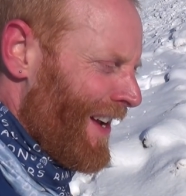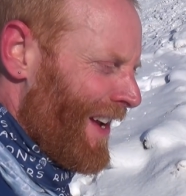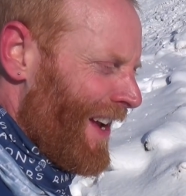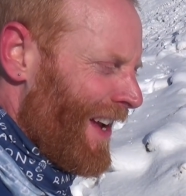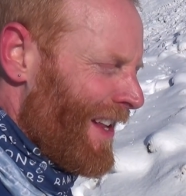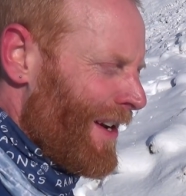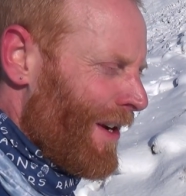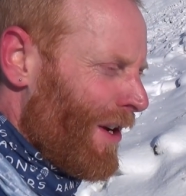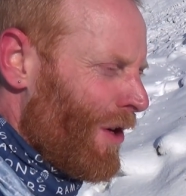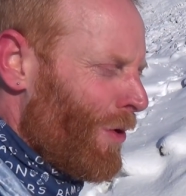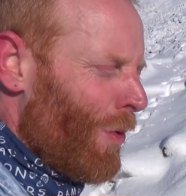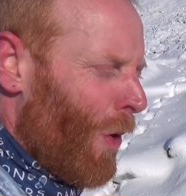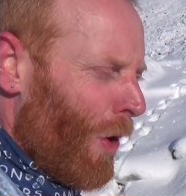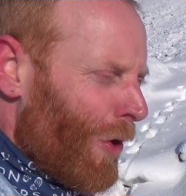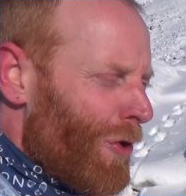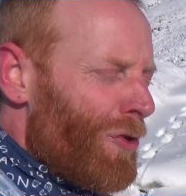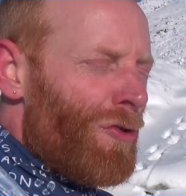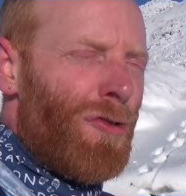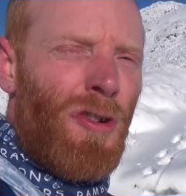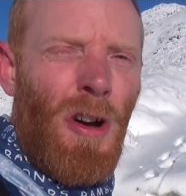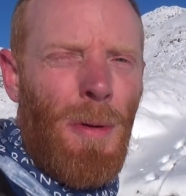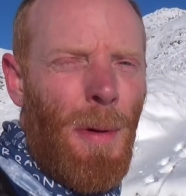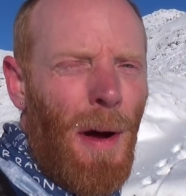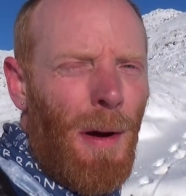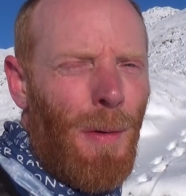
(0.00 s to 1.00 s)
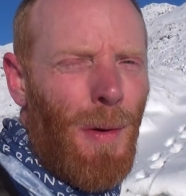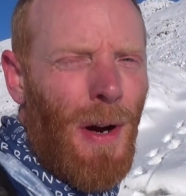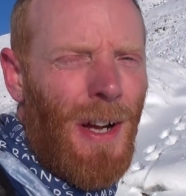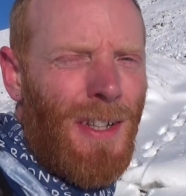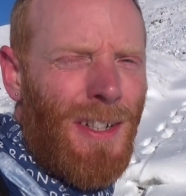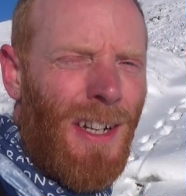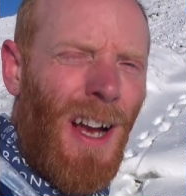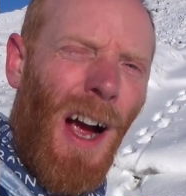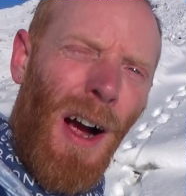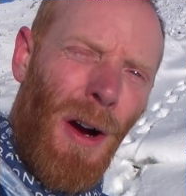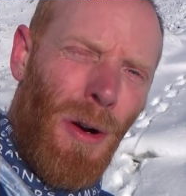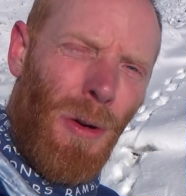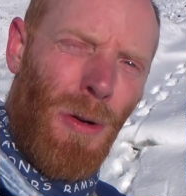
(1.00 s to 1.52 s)
in a quandary about where to
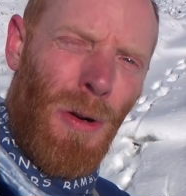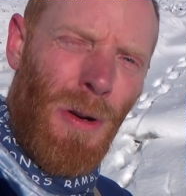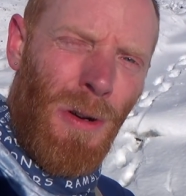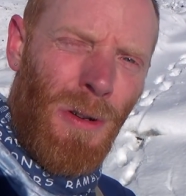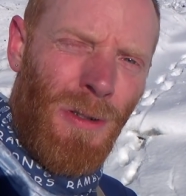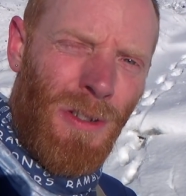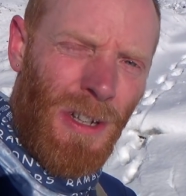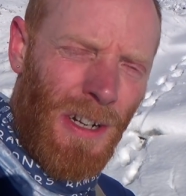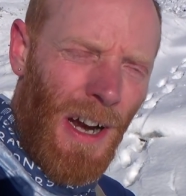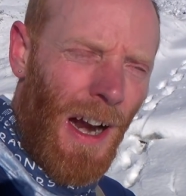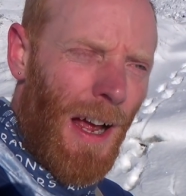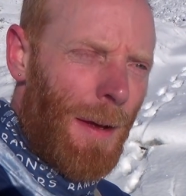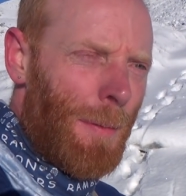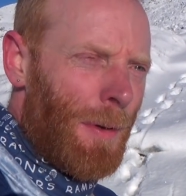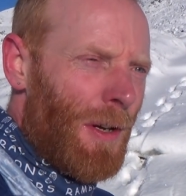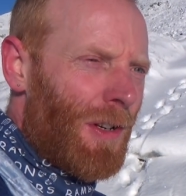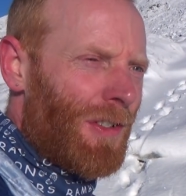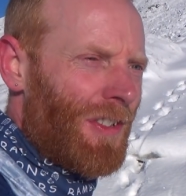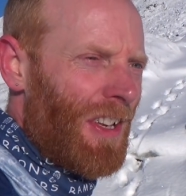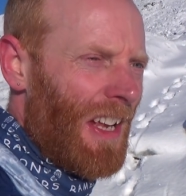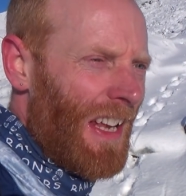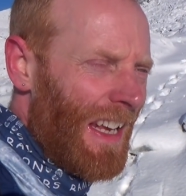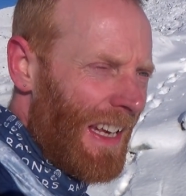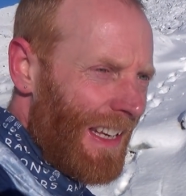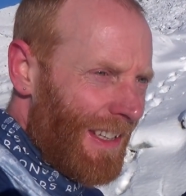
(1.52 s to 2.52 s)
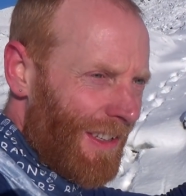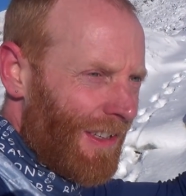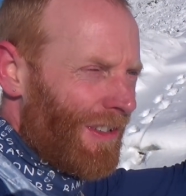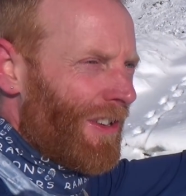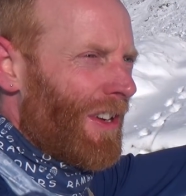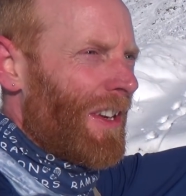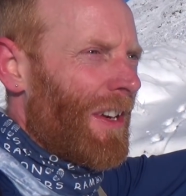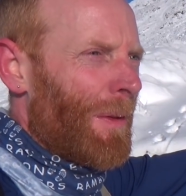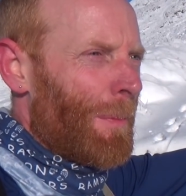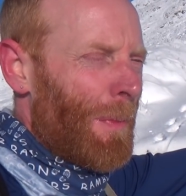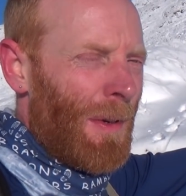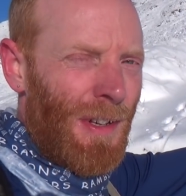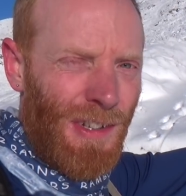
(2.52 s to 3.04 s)
go today, because the east is
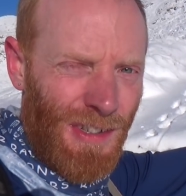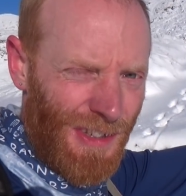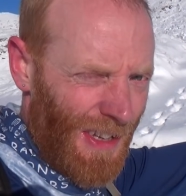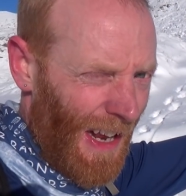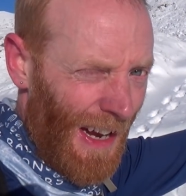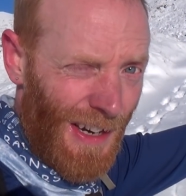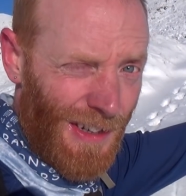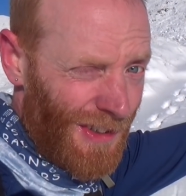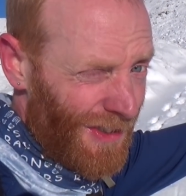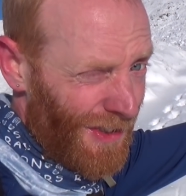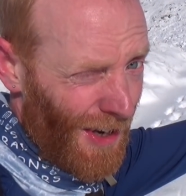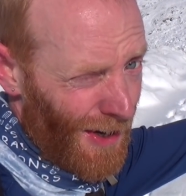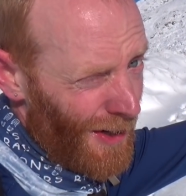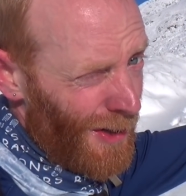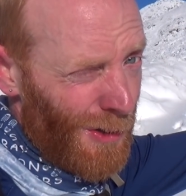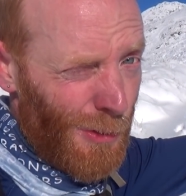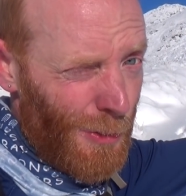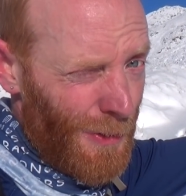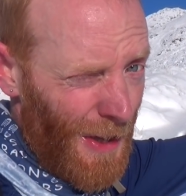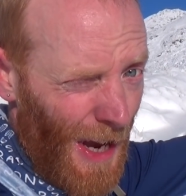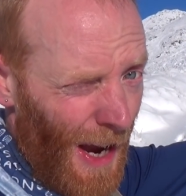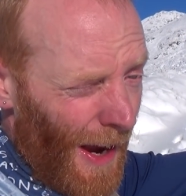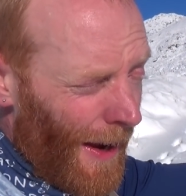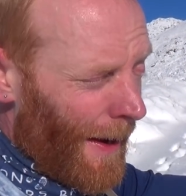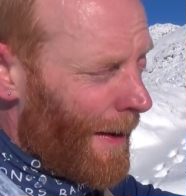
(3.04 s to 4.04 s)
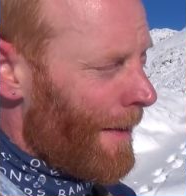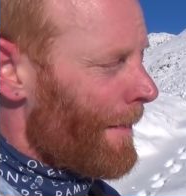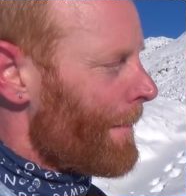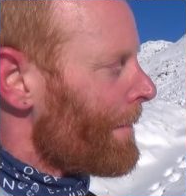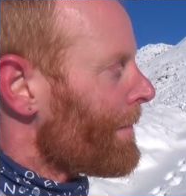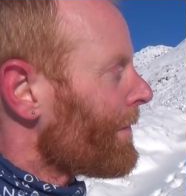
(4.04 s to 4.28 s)
going to be staying sunny all day,